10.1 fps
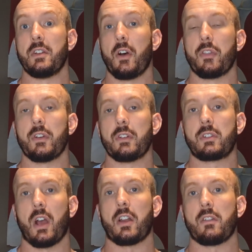and other
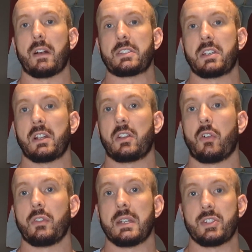cardiovascular
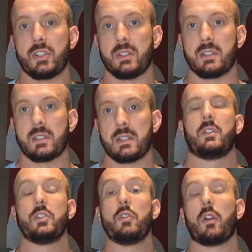conditions.
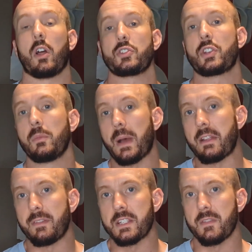Neurological
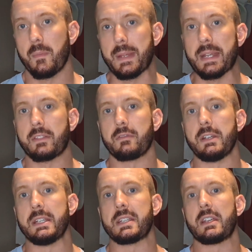benefits of
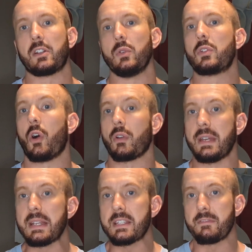omega-3s include
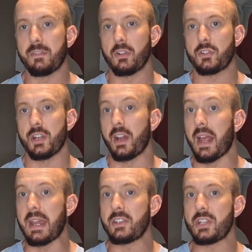cognitive function and
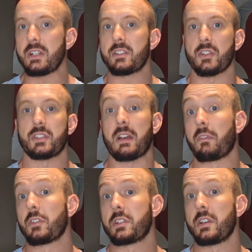aging, so
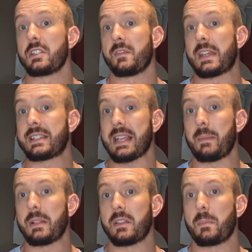several studies have
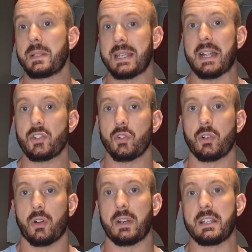examined the potential
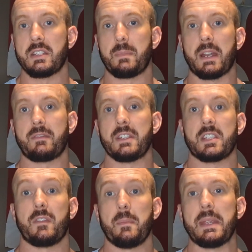cognitive benefits
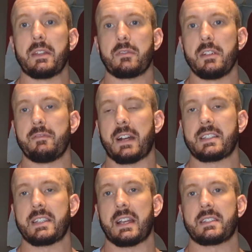of omega-3
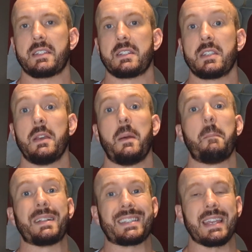fatty acids,
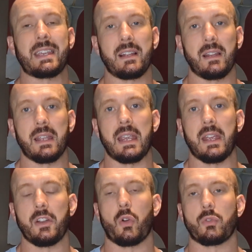particularly
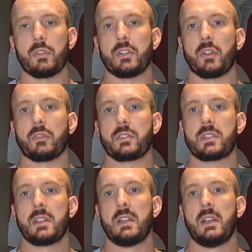in older
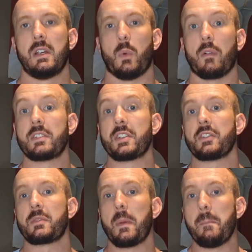adults. While
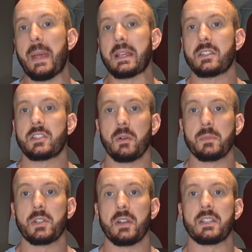results have been mixed, some
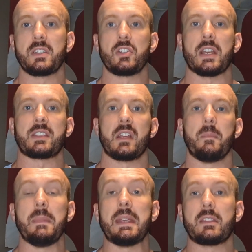studies suggest that
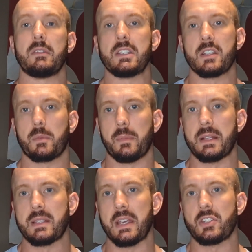omega-3
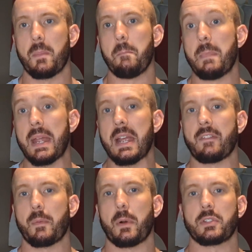supplementation may
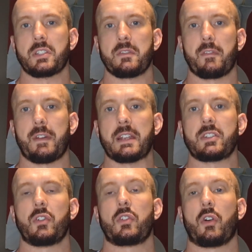have a positive
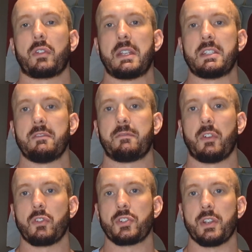effect on cognitive
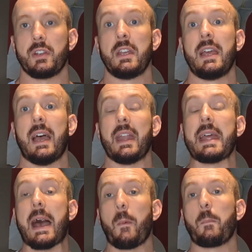function and
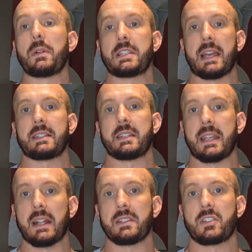help protect
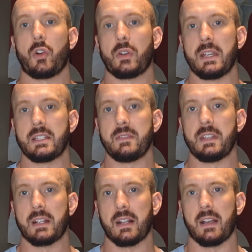against cognitive
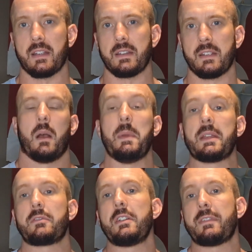decline.
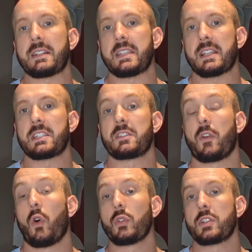Omega-3 fatty acids have
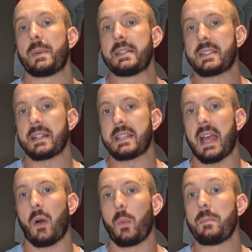also been said to
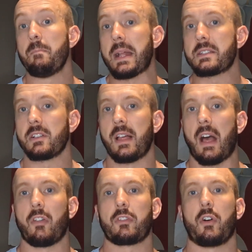help with mental
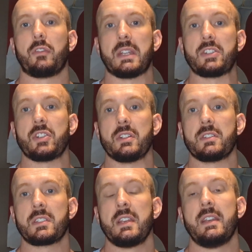health
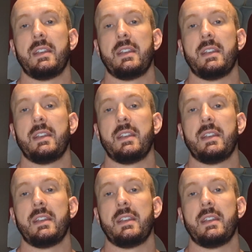conditions.